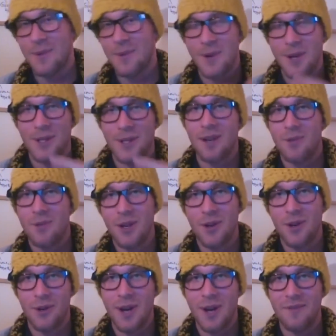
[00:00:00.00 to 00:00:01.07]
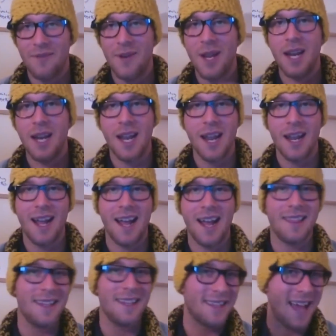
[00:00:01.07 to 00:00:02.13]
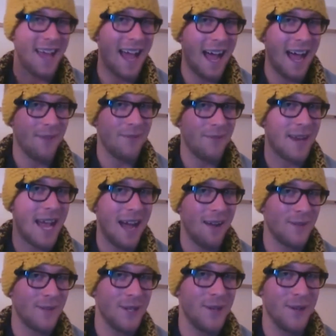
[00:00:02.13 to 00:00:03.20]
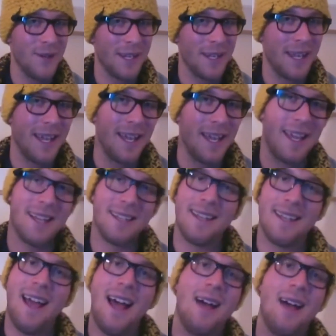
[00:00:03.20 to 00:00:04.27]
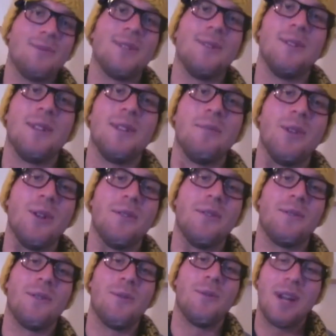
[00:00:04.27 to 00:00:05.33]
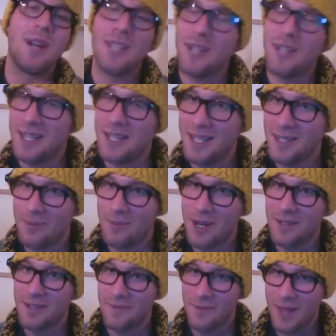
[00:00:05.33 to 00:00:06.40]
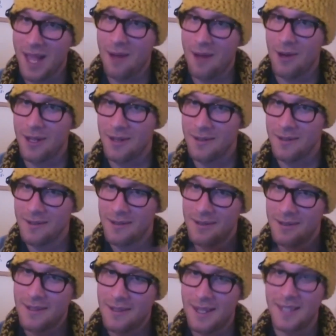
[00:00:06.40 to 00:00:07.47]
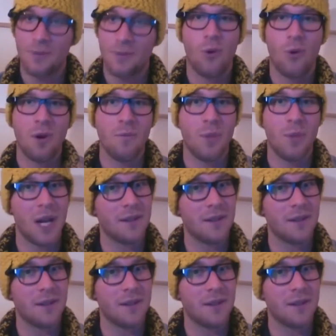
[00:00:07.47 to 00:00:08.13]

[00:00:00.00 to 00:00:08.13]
When you talk about your creative knitting, I think the half and half toque is absolutely beautiful. Where did you get the inspiration for that one? And it's warm.